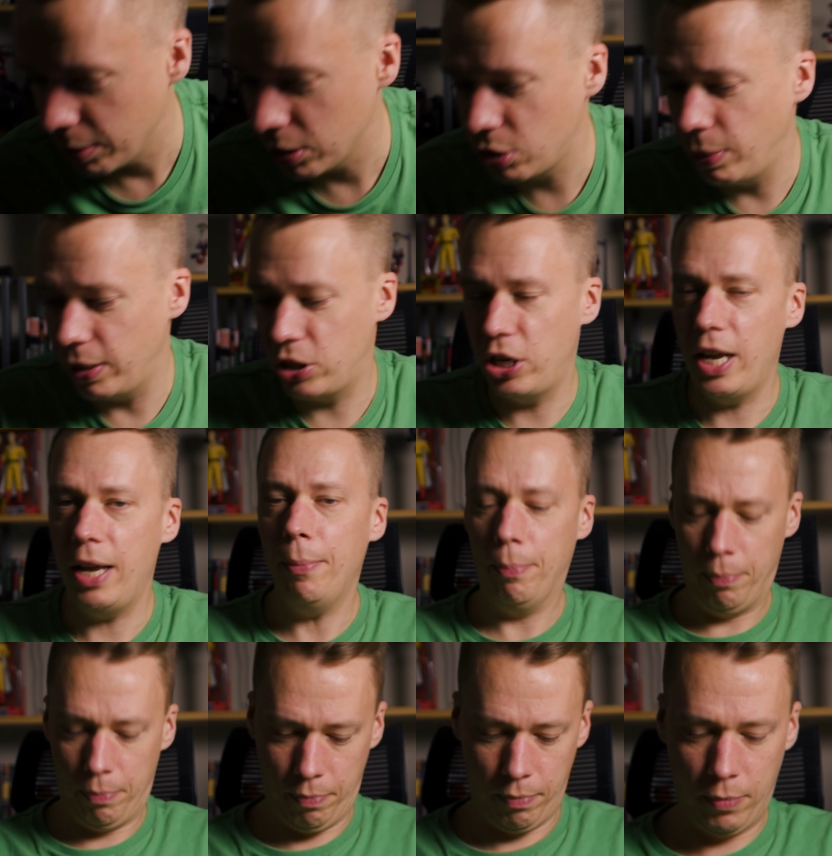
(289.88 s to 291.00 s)
my switch here,
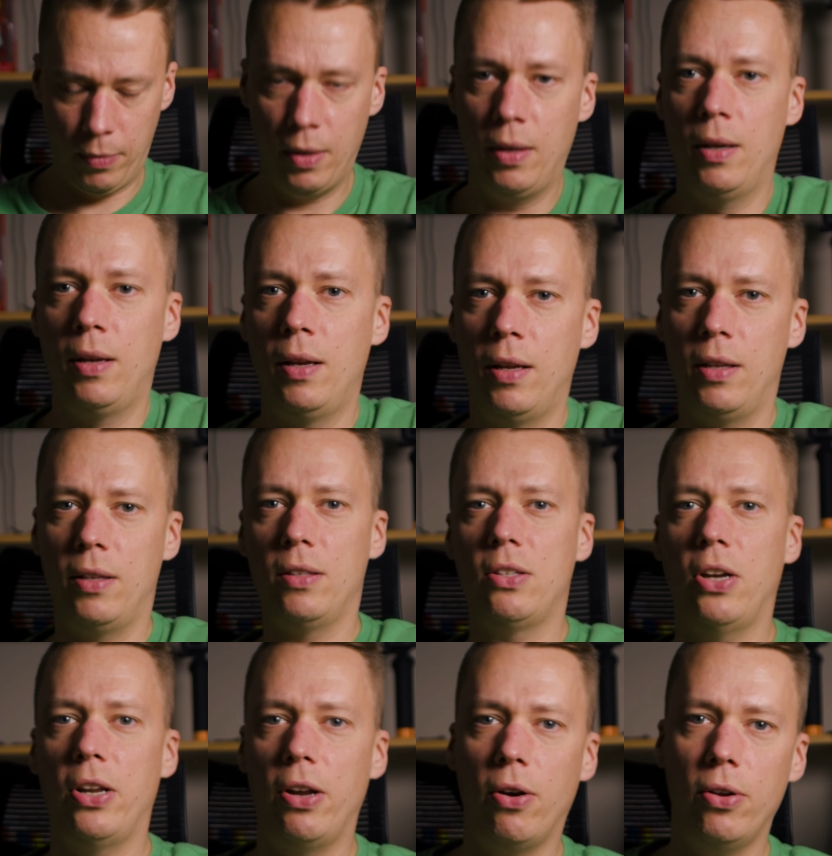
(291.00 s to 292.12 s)

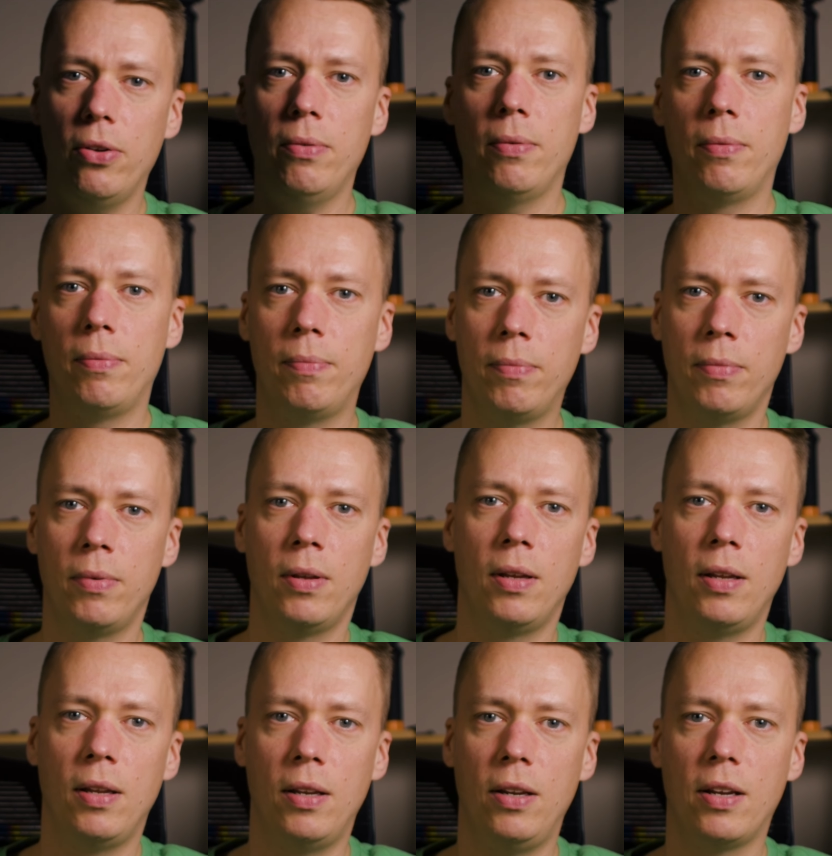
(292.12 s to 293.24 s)
turn it on.
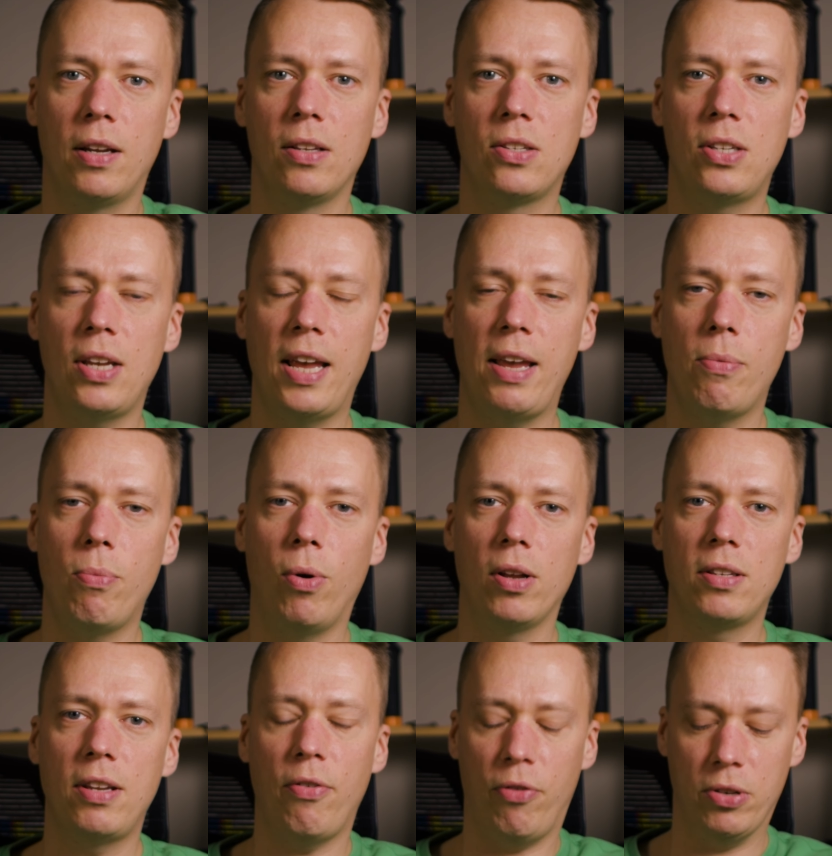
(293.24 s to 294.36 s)
You can see
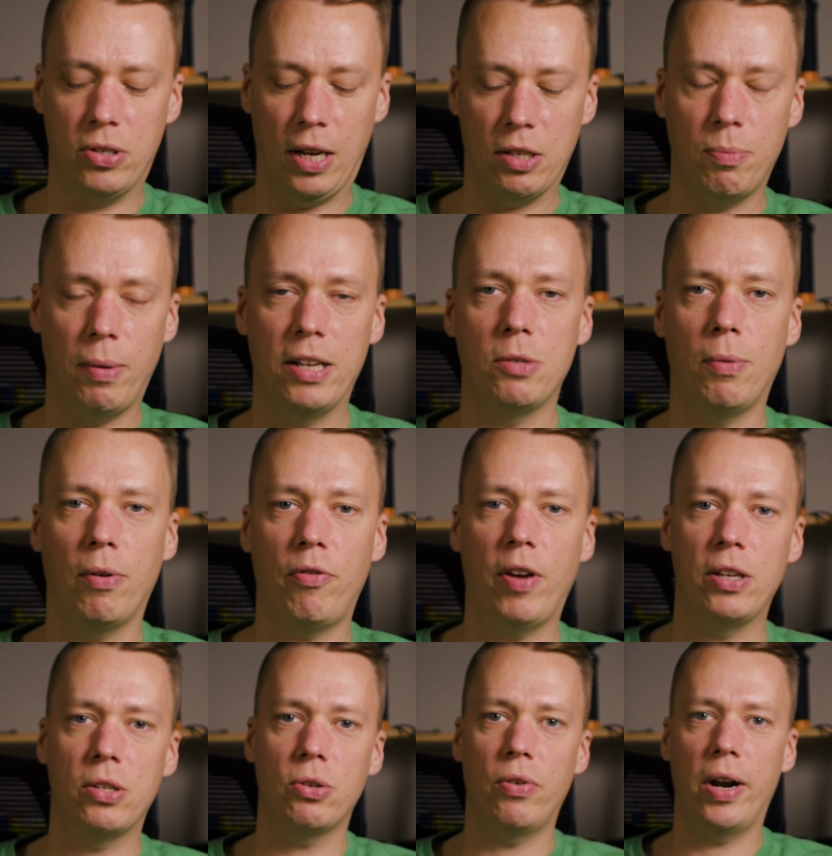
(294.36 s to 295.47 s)
what a difference that's made to my
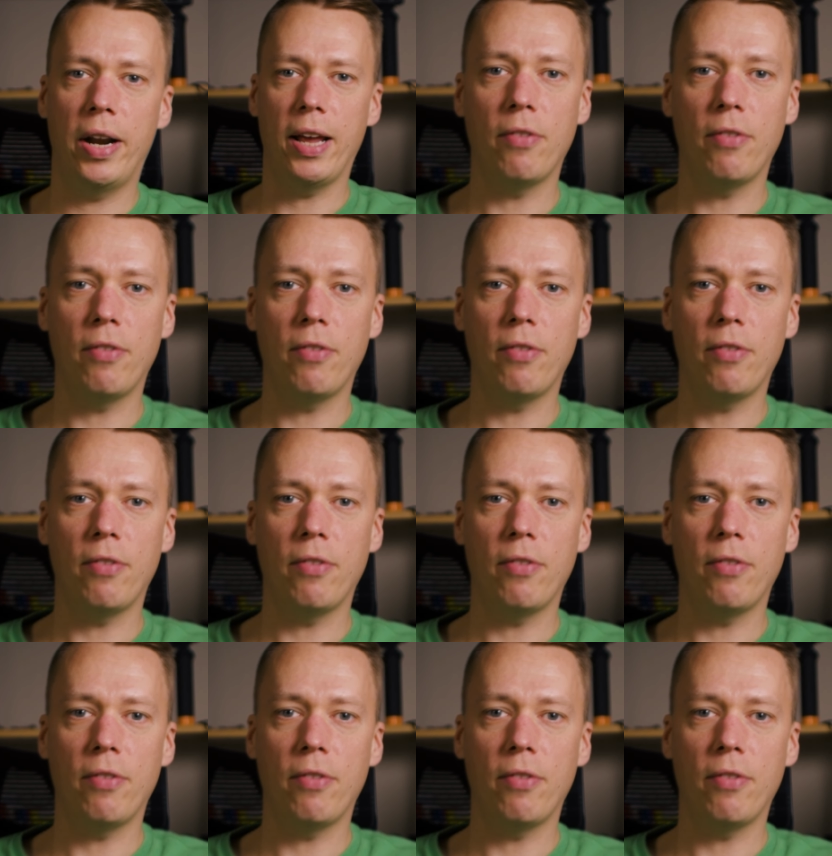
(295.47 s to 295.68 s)
face already.